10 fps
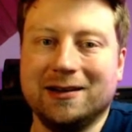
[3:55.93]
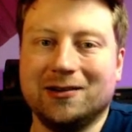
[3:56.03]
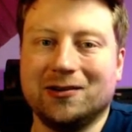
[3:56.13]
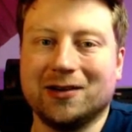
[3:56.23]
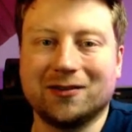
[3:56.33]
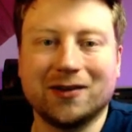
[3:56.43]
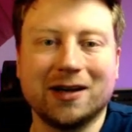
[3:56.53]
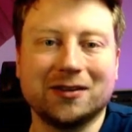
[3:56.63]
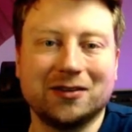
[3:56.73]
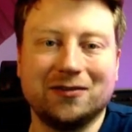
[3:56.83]
Now, you might
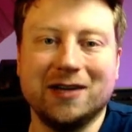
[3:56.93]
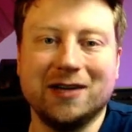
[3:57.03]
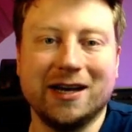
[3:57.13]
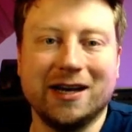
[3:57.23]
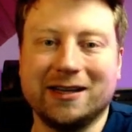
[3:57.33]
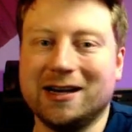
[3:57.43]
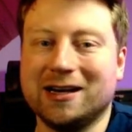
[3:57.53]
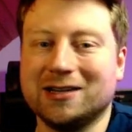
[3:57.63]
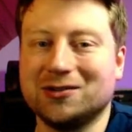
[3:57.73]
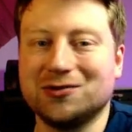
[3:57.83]
be asking yourself,
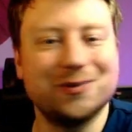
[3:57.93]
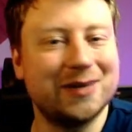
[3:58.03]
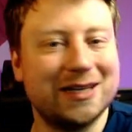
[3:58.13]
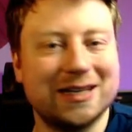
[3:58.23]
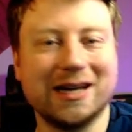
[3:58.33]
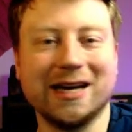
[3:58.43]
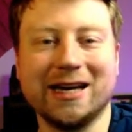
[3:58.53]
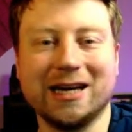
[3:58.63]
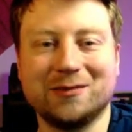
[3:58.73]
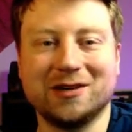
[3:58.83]
yes, rook to
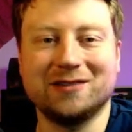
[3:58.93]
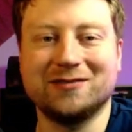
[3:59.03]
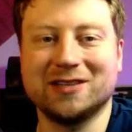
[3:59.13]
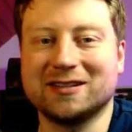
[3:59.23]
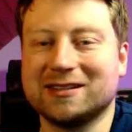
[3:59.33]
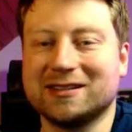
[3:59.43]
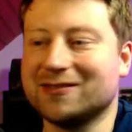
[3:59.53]
g3, but what does that